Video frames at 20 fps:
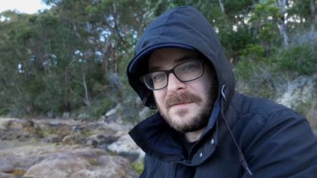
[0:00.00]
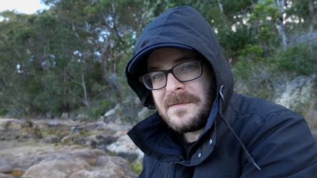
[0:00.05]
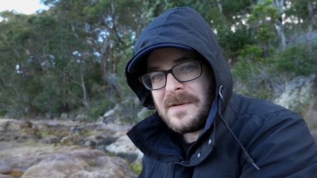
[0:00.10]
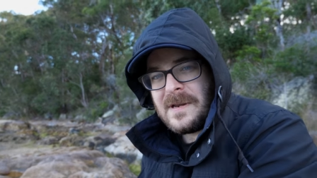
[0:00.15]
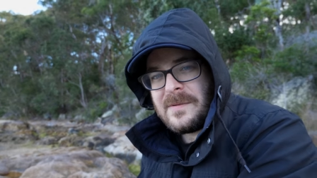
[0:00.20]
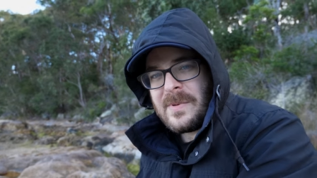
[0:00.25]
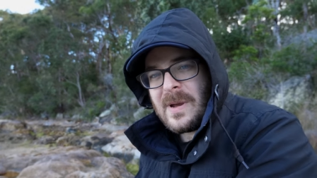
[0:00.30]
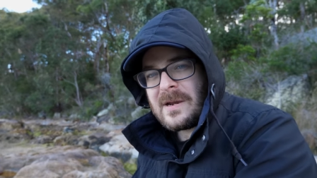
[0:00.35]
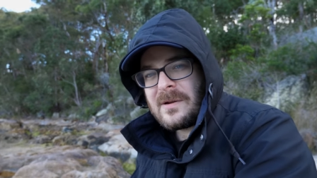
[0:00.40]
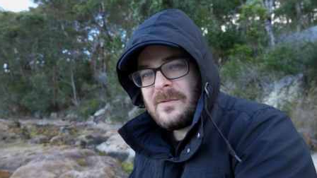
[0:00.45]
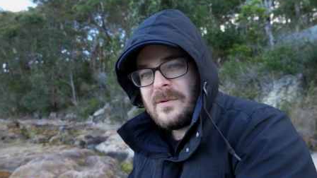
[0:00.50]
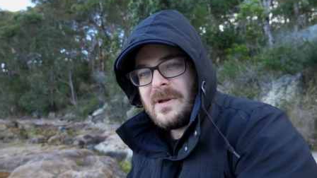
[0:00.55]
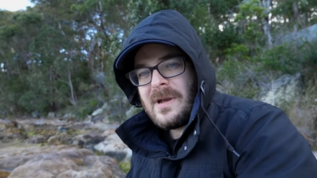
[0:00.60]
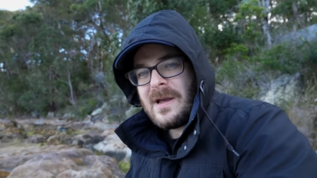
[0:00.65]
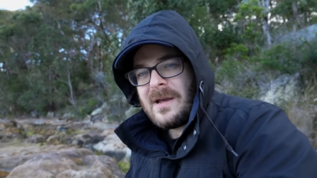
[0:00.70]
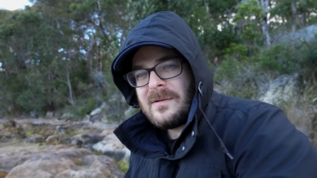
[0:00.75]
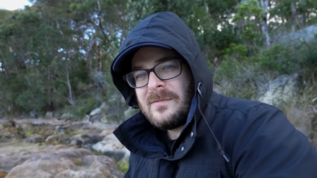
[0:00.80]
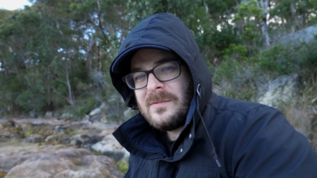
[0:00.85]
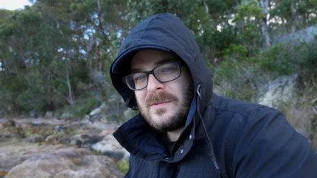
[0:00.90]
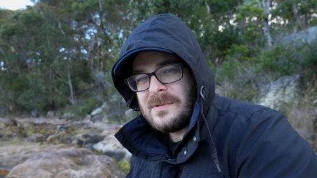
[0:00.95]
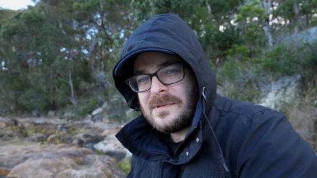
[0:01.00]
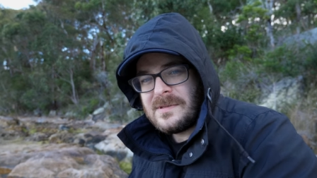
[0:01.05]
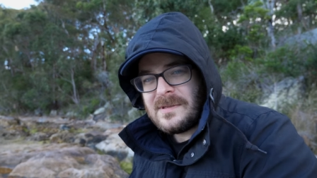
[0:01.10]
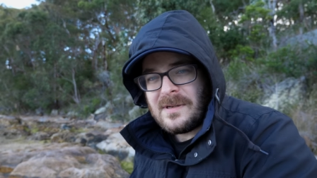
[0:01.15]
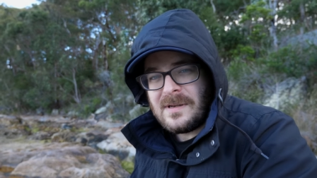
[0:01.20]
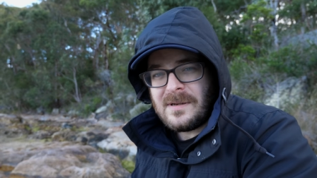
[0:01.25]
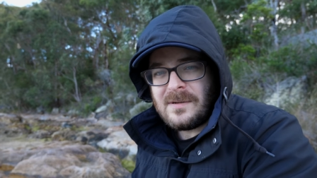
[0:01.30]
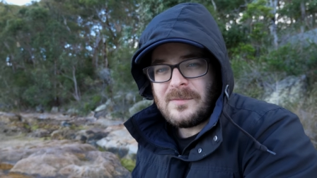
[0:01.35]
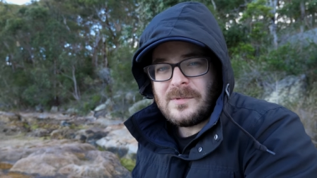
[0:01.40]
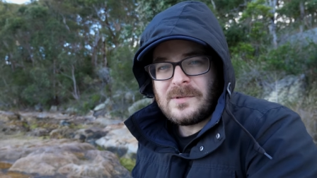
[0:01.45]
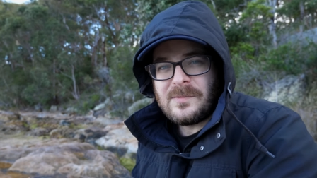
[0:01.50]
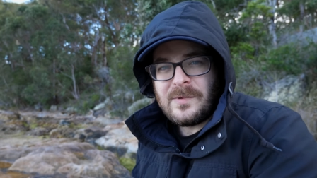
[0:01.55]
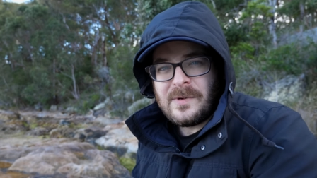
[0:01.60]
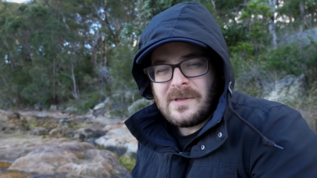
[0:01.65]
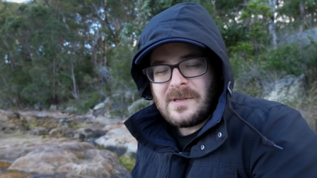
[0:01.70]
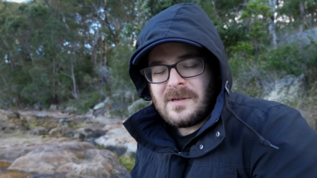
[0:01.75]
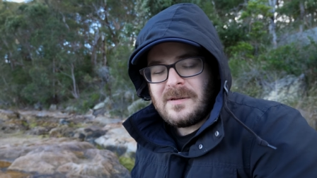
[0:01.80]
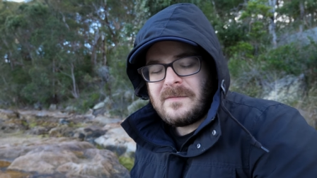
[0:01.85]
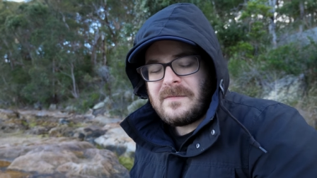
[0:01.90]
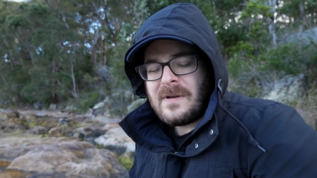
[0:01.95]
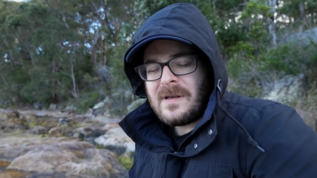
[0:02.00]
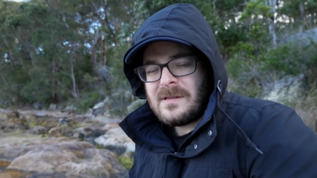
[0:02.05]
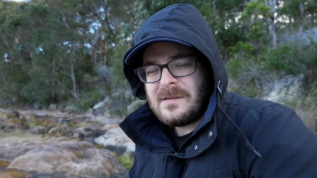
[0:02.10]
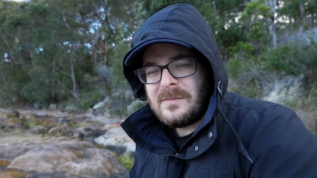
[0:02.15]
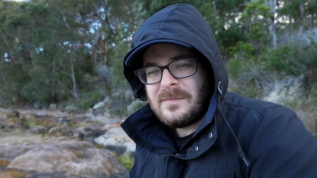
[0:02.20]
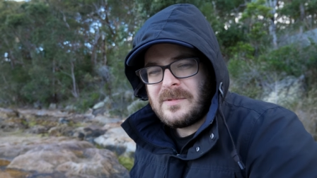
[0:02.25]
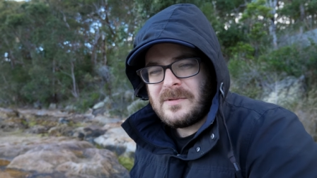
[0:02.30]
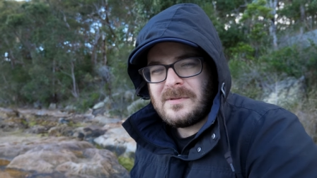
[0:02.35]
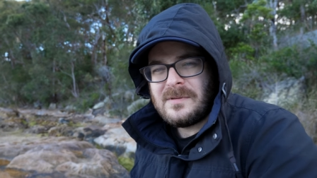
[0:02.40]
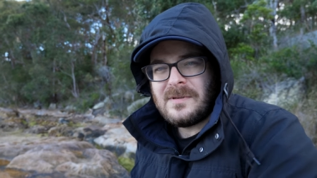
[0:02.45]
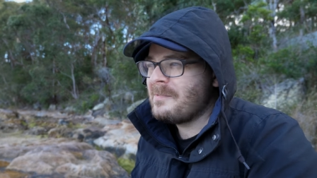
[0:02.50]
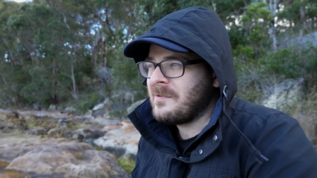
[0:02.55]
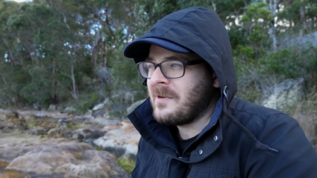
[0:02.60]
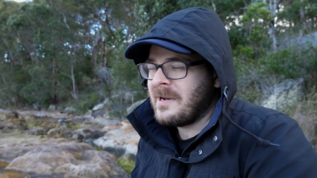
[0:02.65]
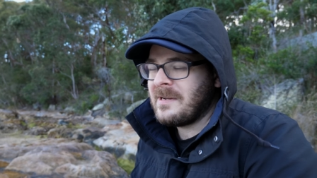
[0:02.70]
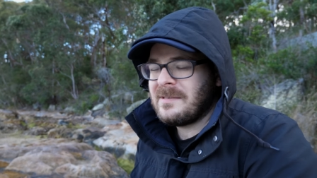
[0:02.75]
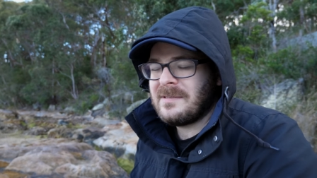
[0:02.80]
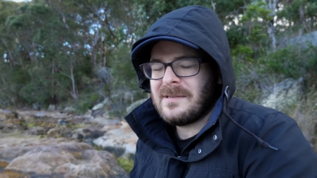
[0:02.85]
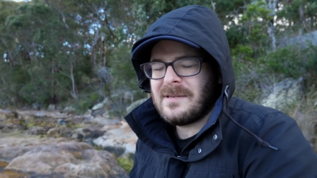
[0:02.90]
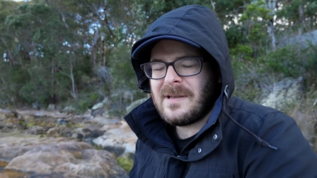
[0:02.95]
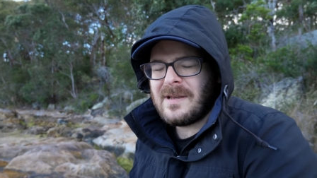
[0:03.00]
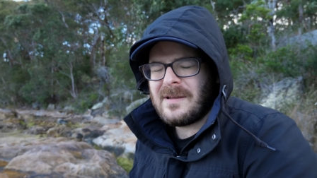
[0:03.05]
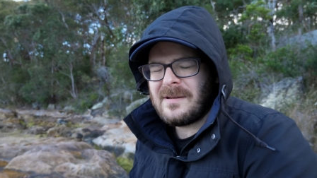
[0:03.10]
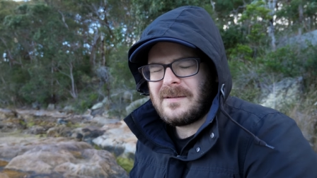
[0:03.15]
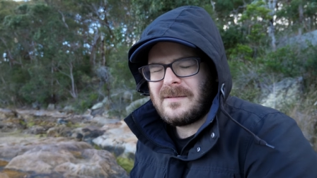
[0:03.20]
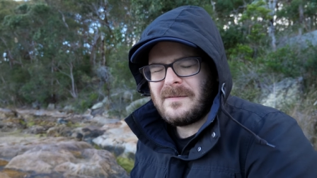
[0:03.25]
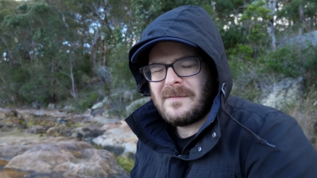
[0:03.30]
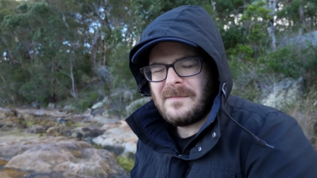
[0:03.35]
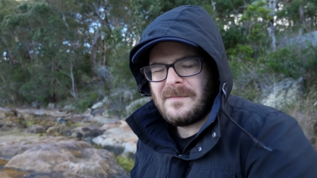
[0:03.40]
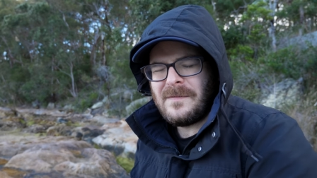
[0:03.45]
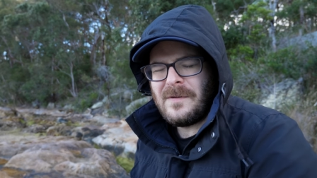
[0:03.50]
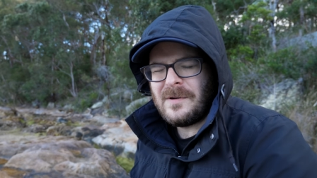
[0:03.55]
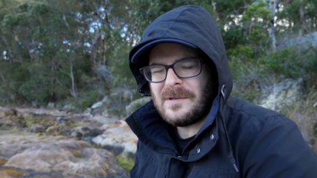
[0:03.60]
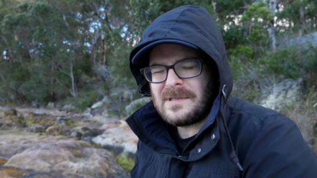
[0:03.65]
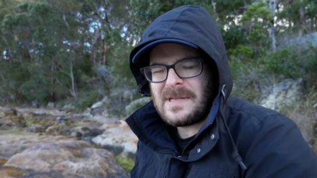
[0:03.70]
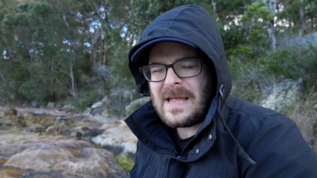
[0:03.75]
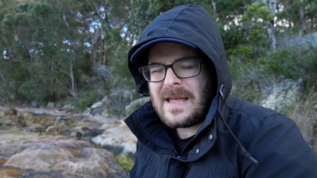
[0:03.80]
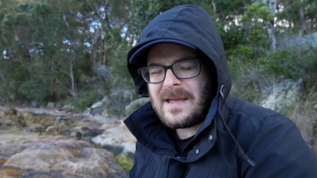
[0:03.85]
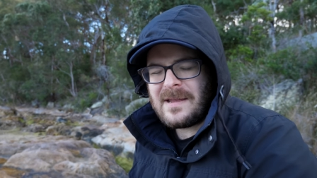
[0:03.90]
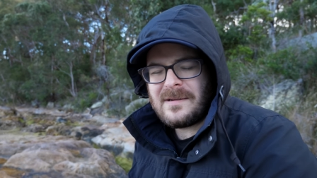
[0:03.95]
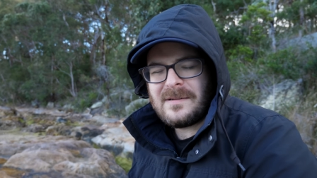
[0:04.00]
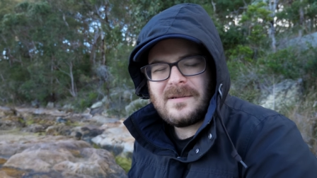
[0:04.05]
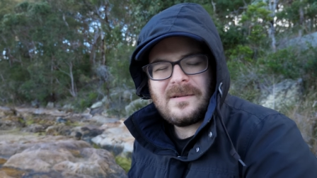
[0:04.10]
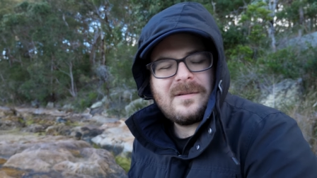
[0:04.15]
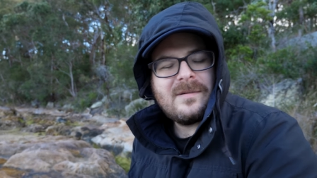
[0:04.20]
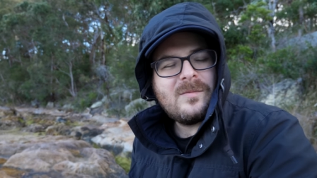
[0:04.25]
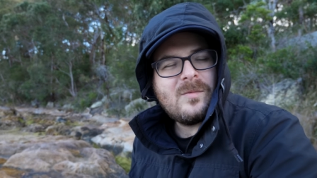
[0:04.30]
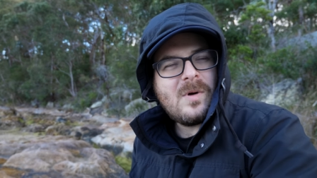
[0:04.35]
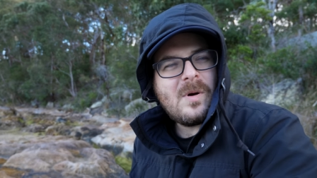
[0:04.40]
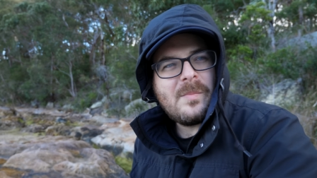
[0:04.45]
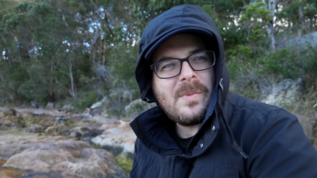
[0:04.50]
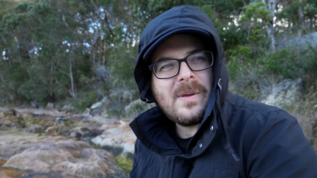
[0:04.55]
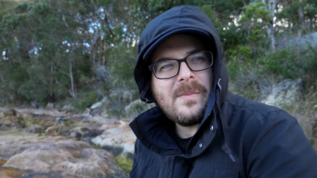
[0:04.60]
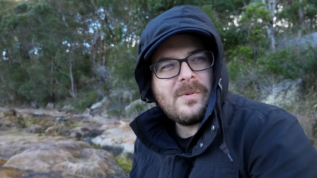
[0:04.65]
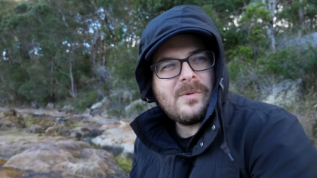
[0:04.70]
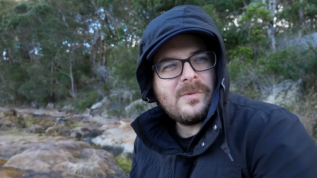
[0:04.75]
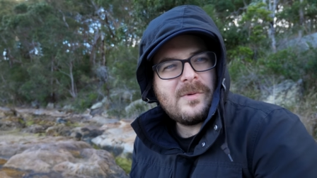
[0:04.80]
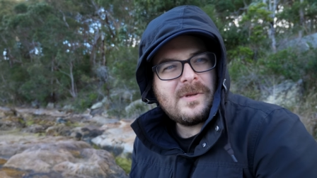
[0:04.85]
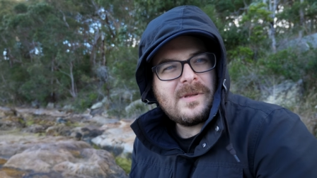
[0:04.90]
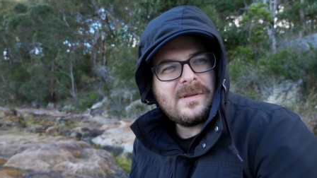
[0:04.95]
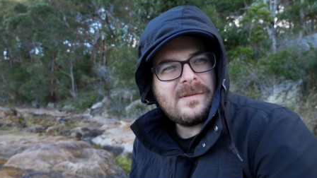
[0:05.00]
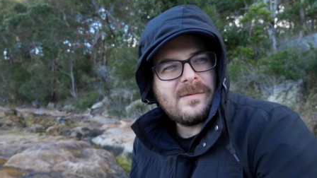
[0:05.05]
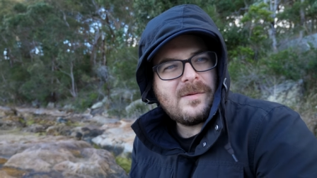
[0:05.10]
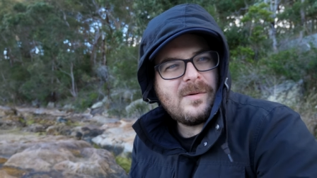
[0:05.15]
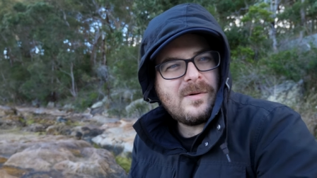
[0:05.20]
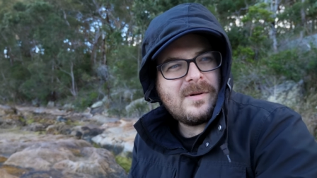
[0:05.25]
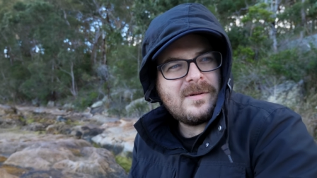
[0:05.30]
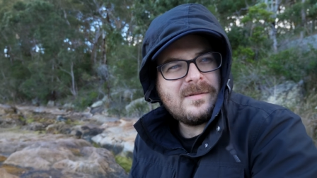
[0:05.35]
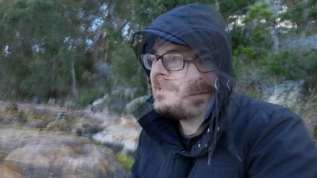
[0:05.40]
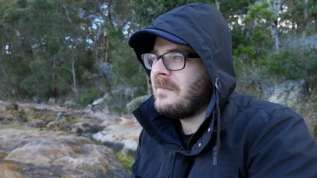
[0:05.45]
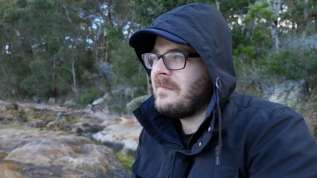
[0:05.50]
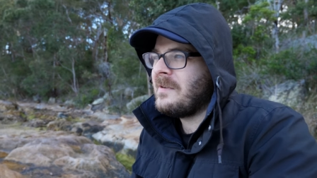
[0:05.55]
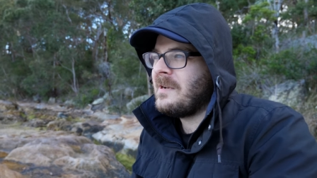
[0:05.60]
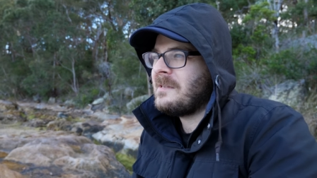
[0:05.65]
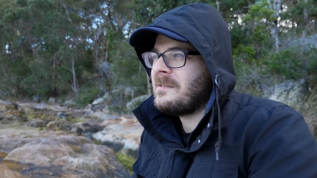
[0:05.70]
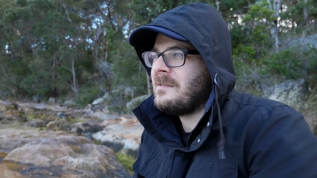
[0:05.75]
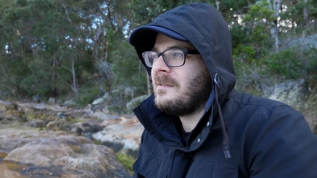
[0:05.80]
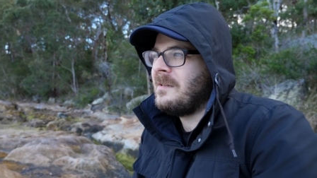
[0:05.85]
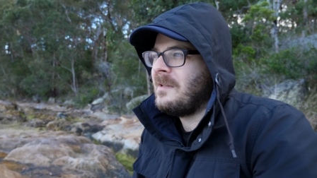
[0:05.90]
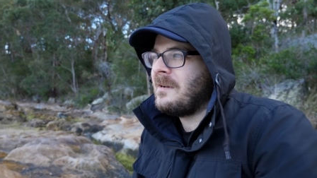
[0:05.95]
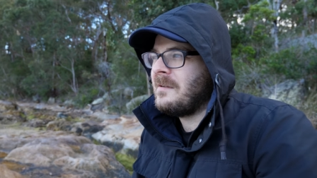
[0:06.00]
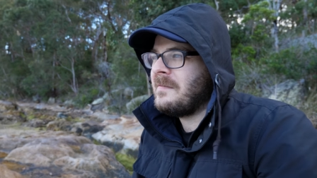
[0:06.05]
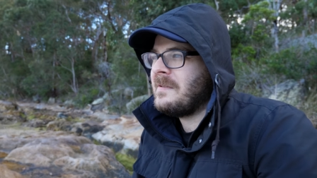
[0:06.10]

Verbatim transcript: The feedback we had was, uh, was really invaluable. It was great to get firsthand what people really thought, giving us a lot